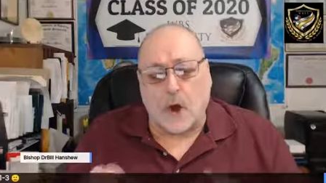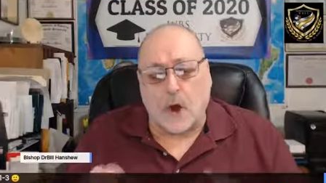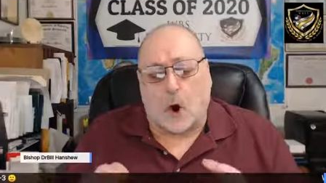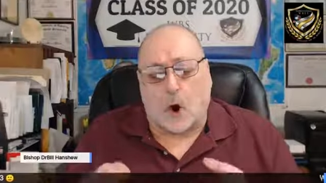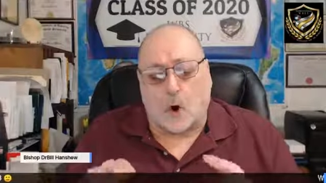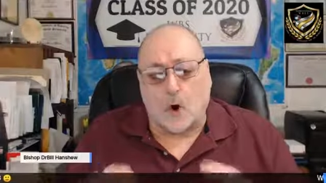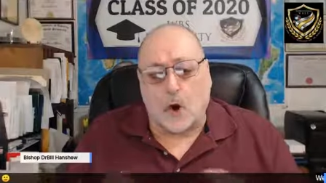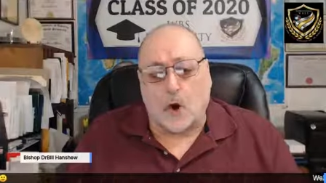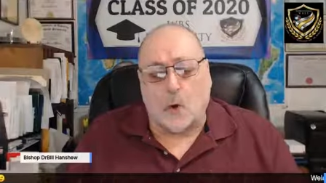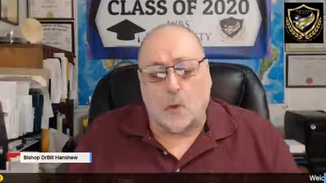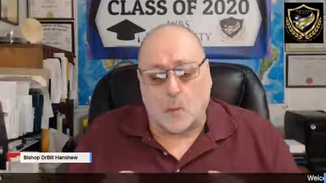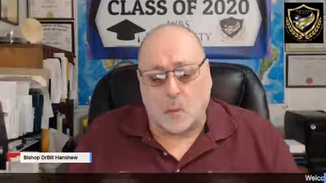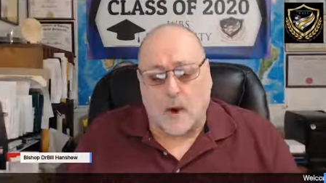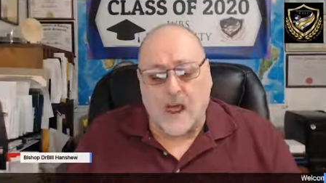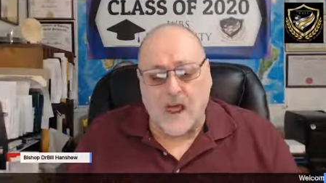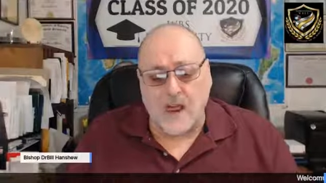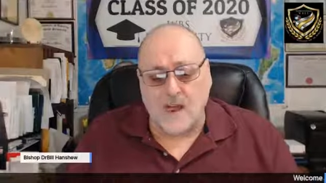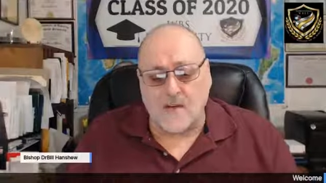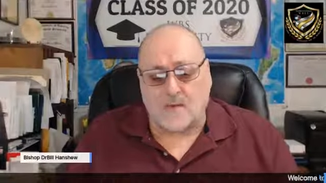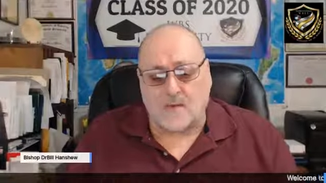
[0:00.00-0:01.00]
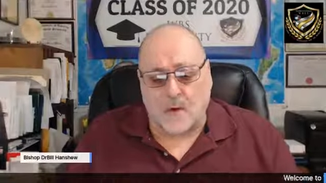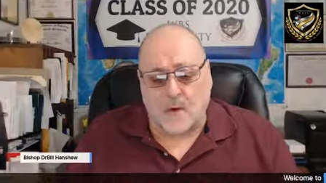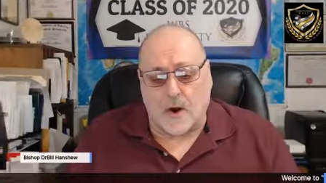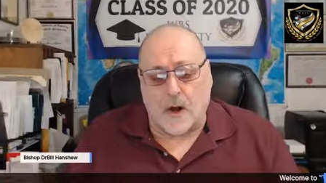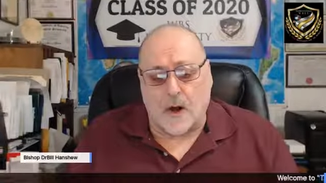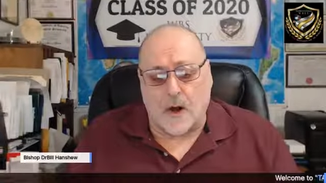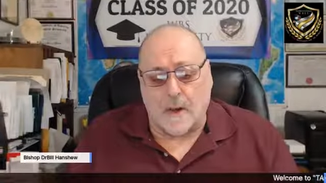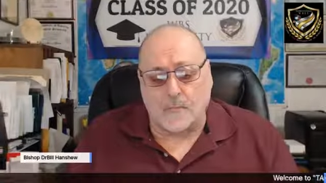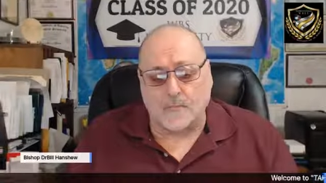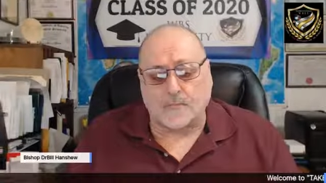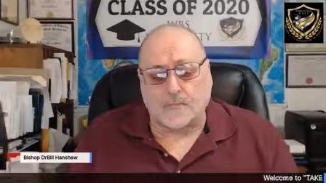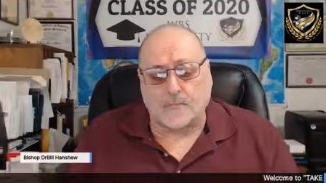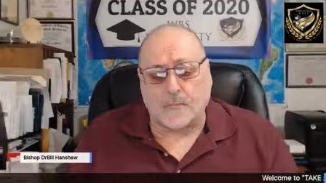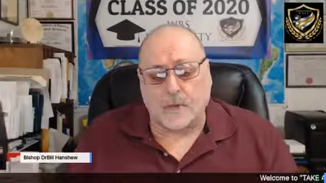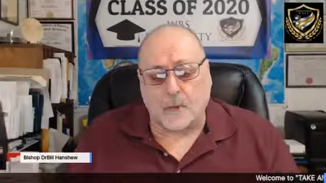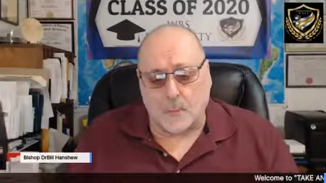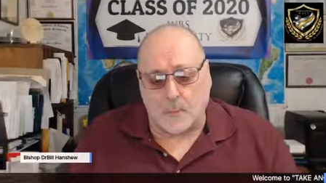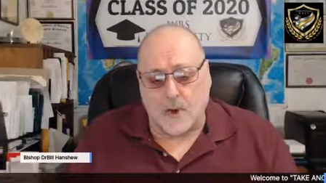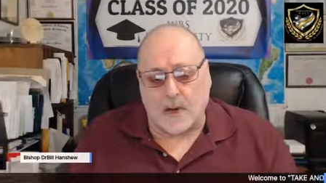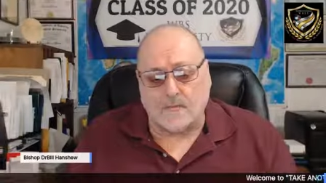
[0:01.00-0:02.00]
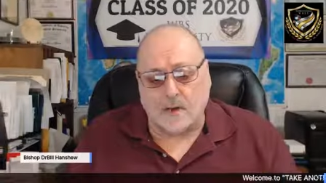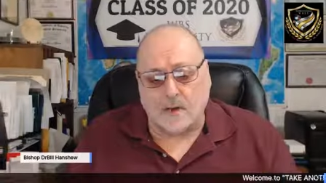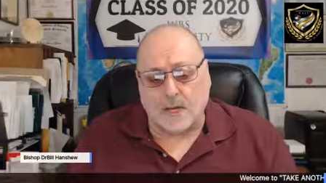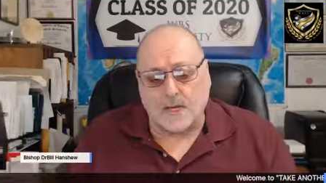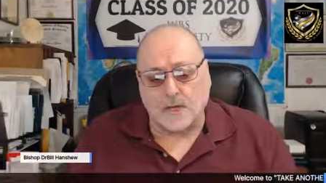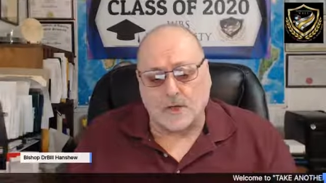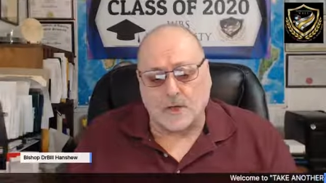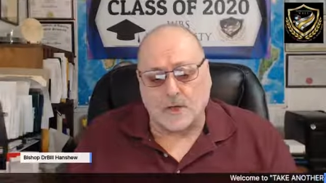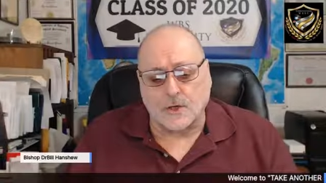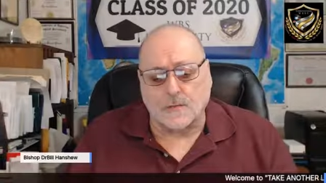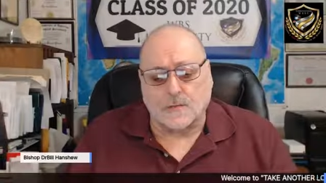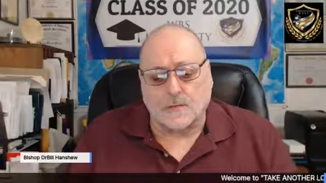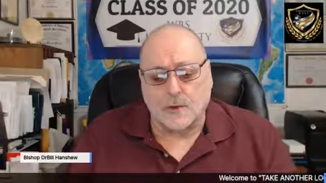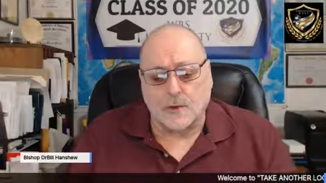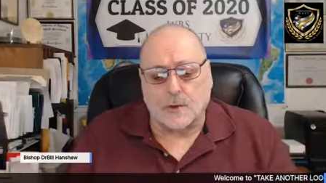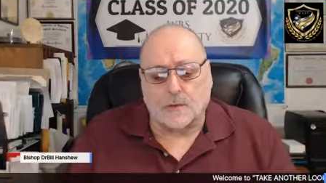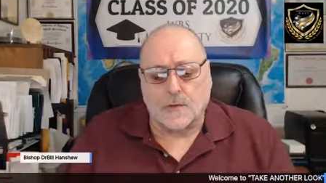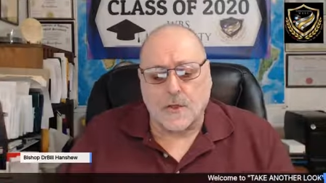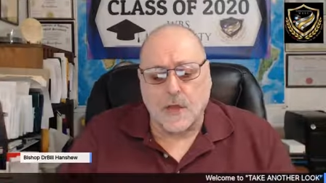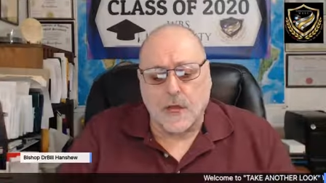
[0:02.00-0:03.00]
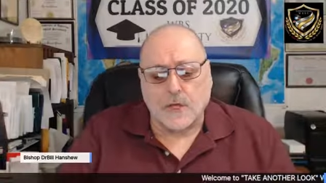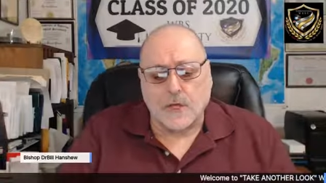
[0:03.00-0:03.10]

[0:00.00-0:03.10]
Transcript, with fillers: or away from the revelation of truth.